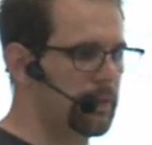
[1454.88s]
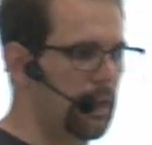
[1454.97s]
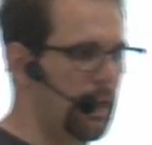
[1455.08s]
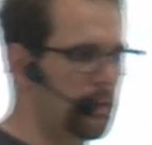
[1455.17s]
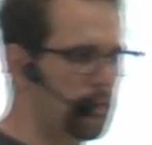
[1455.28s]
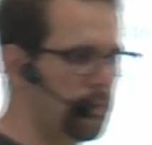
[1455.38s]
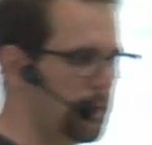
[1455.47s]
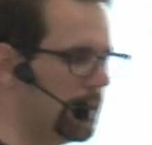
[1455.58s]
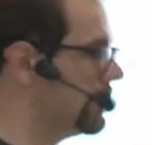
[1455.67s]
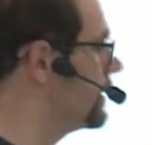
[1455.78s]
that I do with
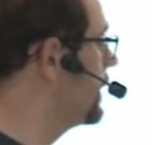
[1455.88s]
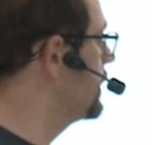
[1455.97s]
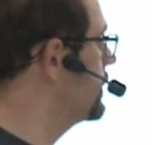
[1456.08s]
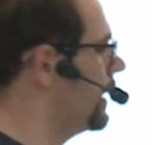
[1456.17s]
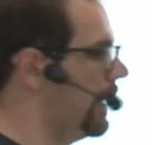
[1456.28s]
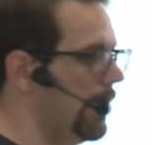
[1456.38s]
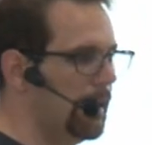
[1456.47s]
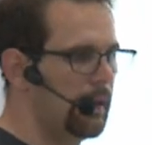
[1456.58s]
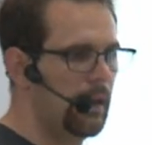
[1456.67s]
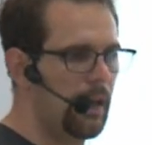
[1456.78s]
these things.
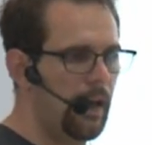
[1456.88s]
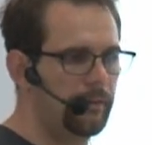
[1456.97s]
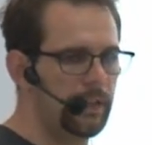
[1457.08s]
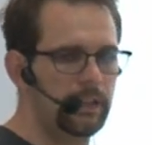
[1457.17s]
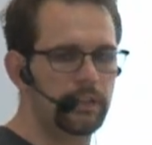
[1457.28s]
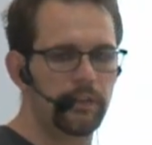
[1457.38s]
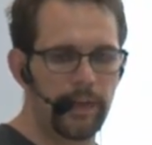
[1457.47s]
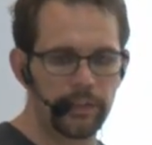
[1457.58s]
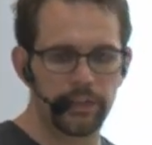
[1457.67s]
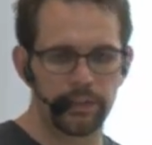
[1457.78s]
I have the
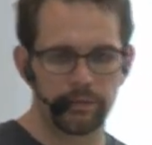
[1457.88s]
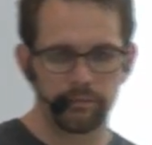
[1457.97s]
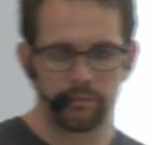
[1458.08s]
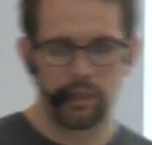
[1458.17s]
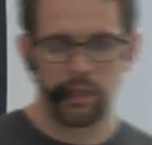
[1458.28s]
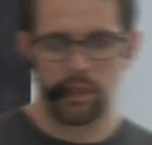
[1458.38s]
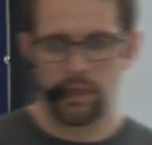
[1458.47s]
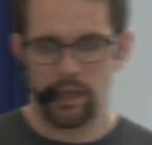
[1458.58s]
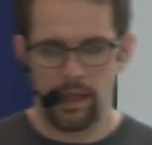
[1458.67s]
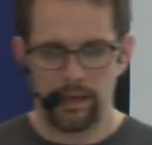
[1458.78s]
intervention,
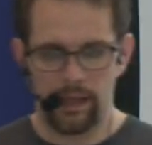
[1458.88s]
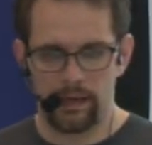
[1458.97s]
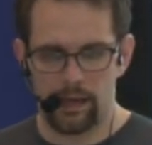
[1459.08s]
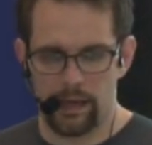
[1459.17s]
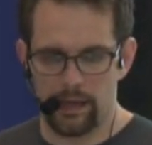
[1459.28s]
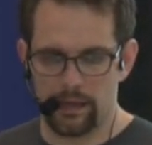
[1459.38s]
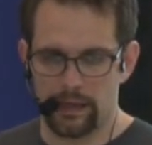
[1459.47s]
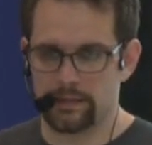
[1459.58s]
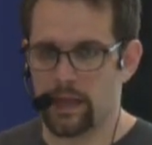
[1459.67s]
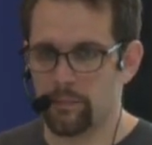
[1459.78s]
and then I
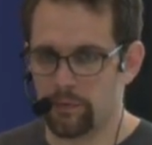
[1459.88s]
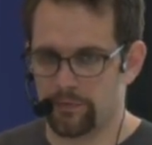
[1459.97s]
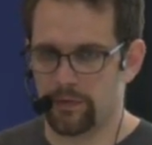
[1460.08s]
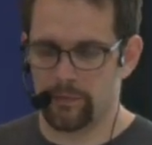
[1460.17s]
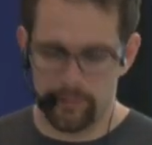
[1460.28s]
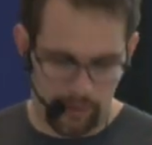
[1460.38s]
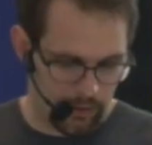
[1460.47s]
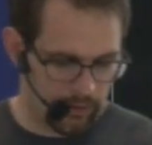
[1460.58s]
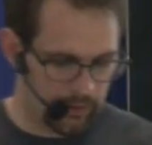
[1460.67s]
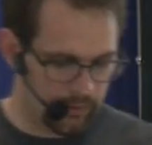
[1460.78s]
can sample from the
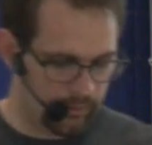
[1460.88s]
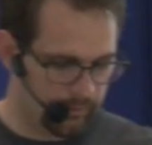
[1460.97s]
models.